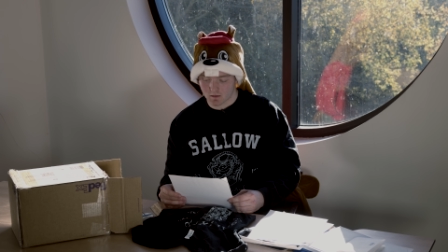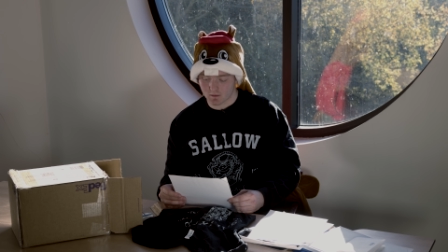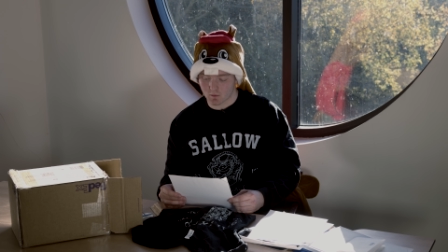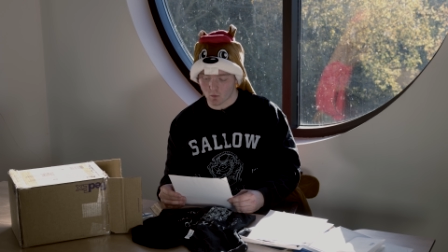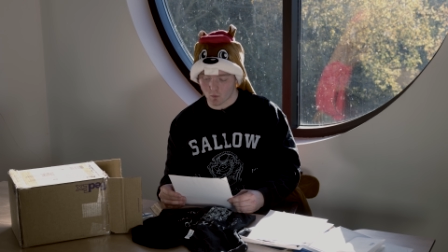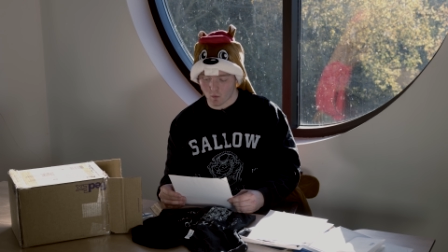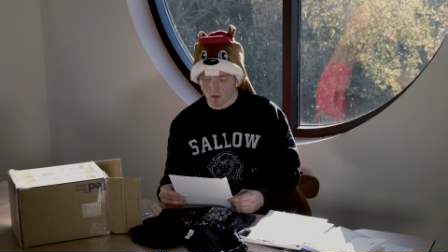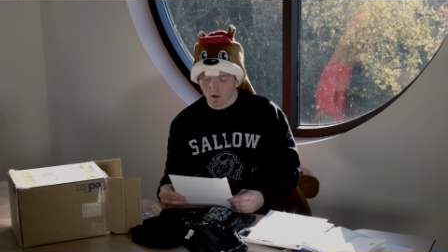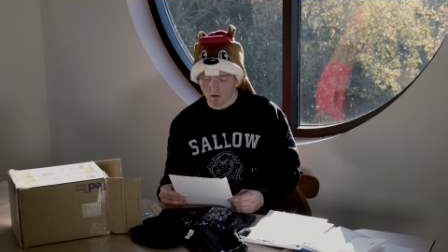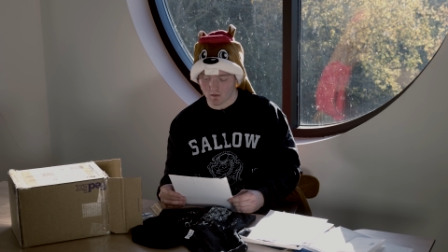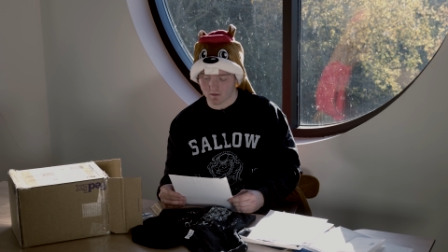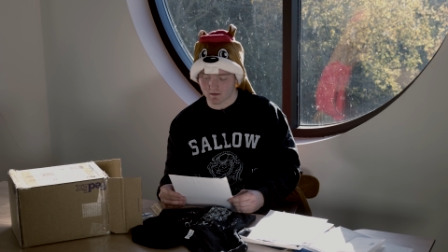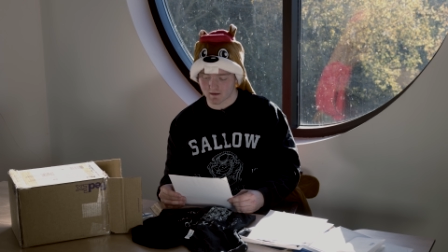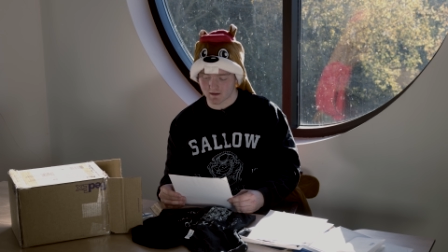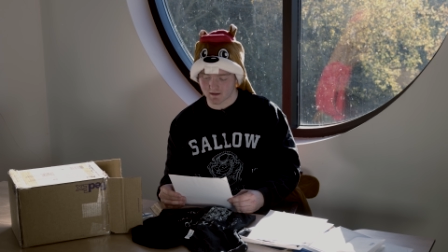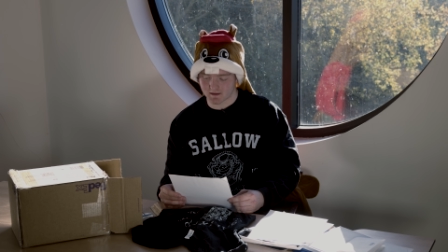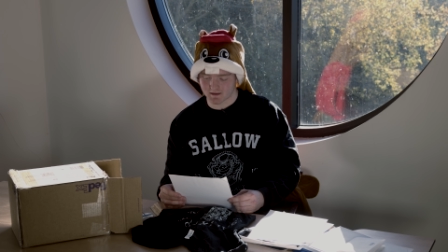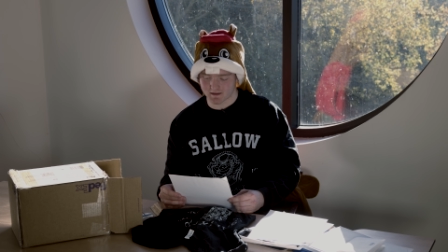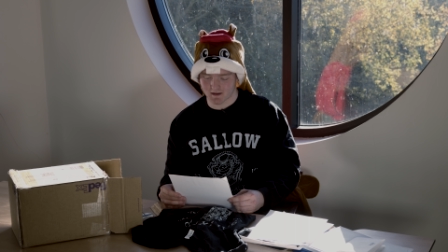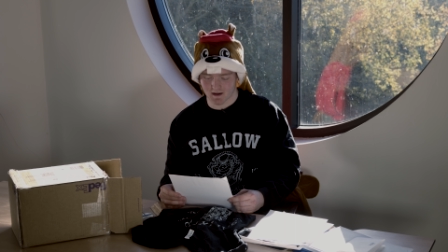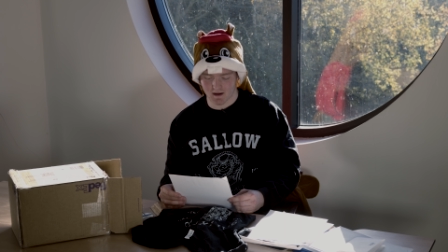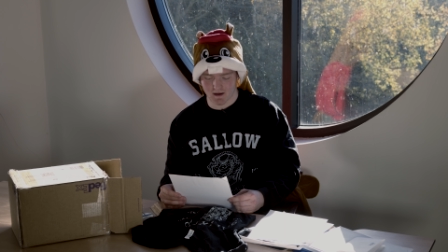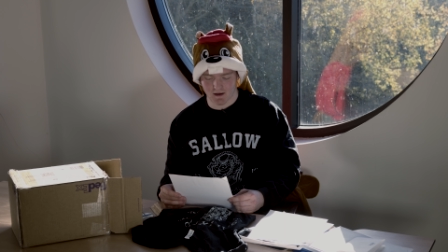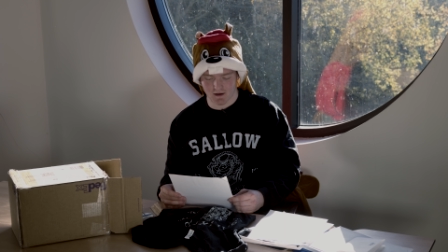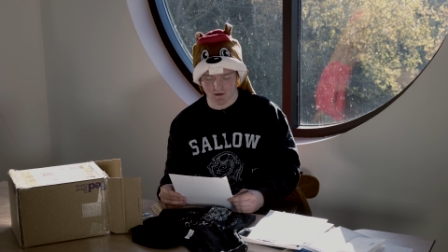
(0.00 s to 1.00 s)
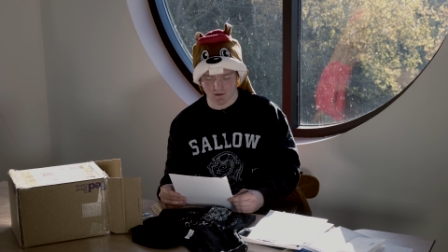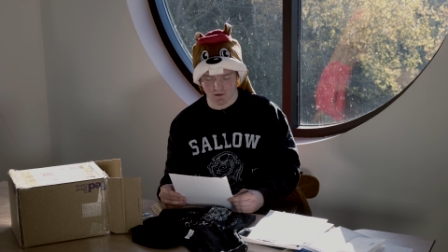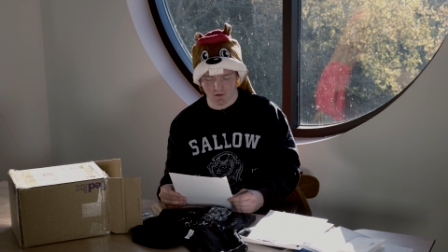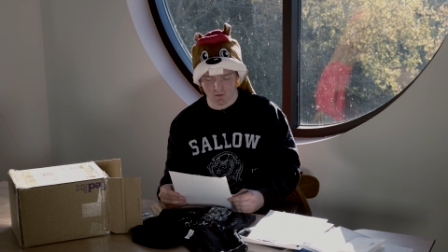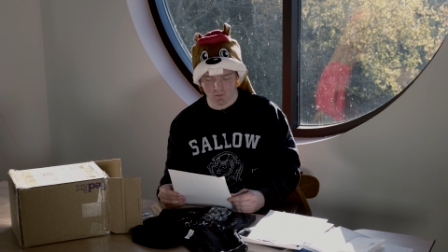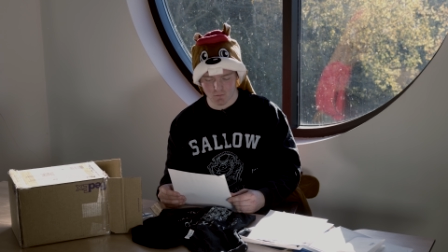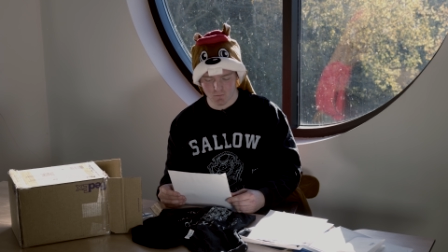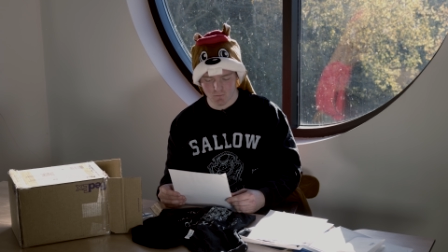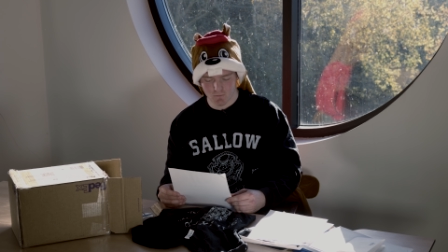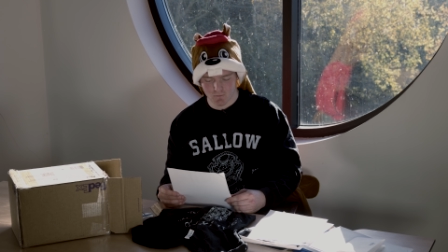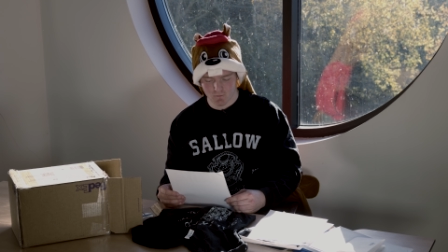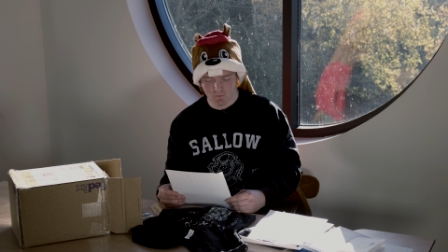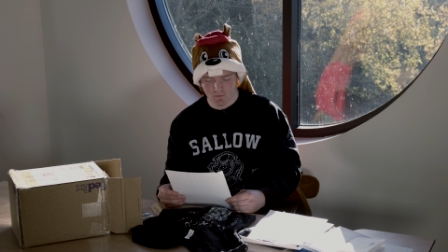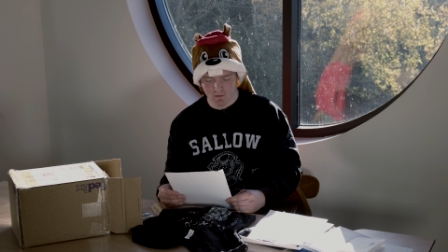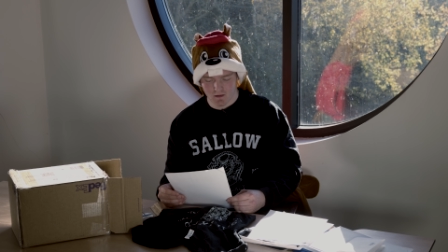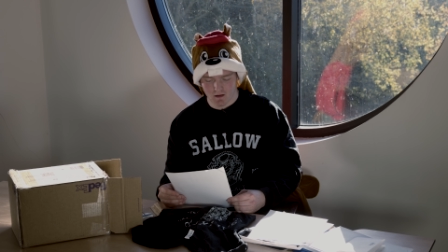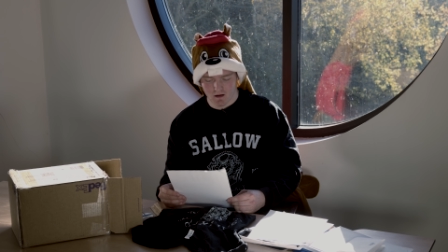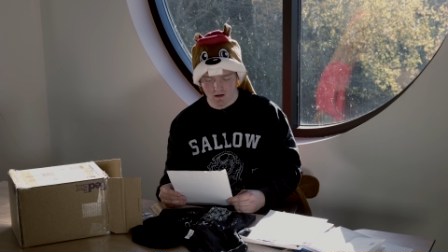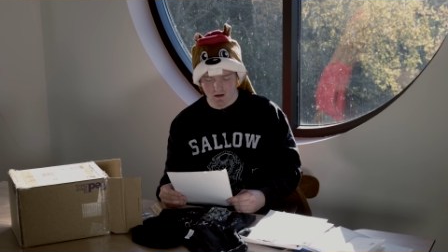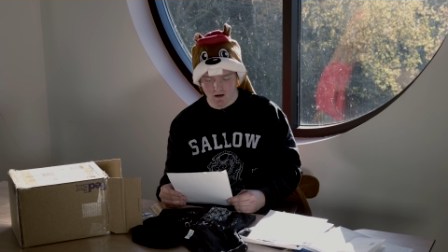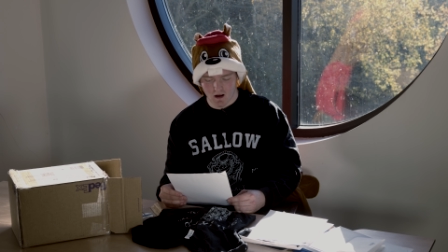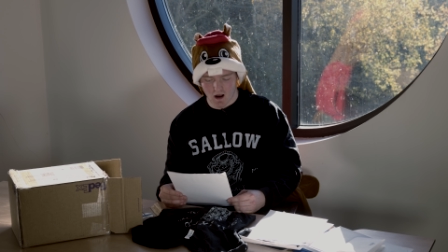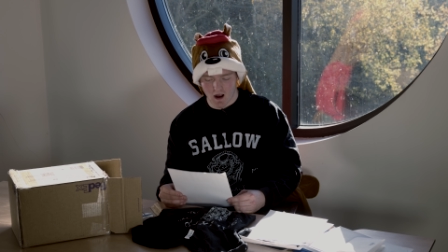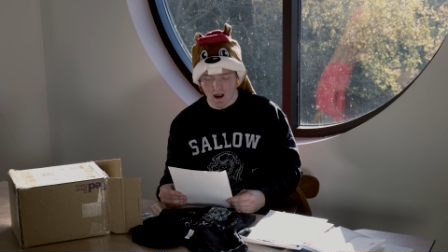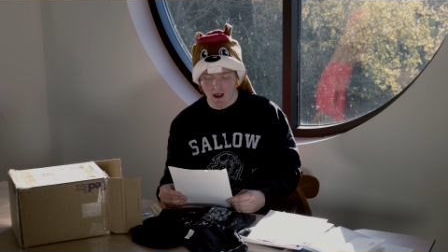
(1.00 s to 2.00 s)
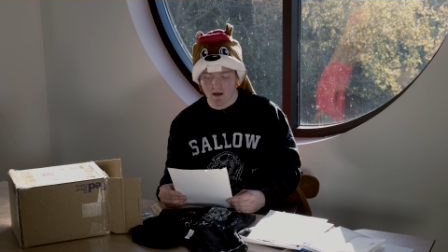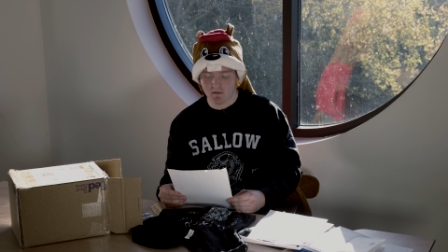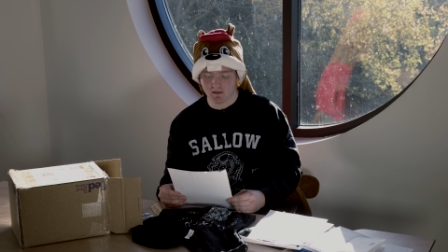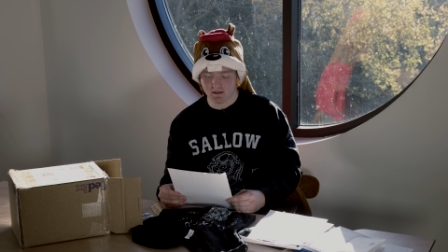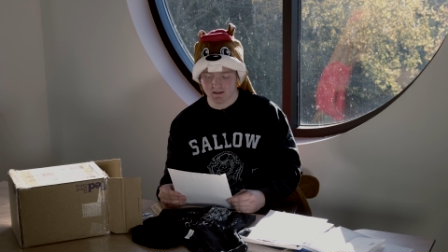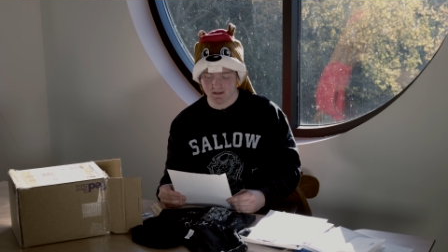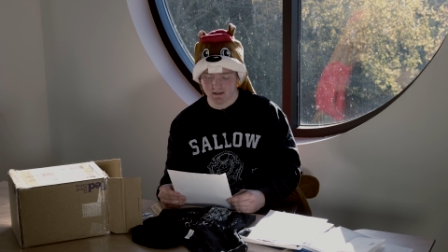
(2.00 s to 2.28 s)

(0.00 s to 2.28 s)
The world needs to hear you. I have